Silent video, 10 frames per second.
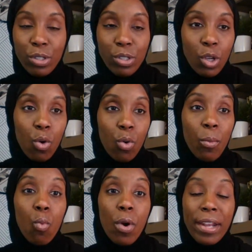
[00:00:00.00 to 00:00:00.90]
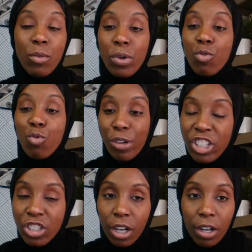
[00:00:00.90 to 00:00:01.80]
So when we
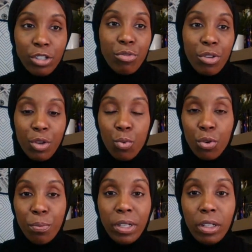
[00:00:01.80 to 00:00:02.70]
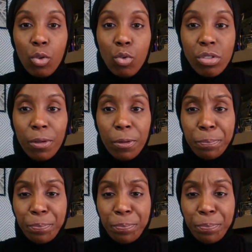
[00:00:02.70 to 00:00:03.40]
reach 100, it will be closing.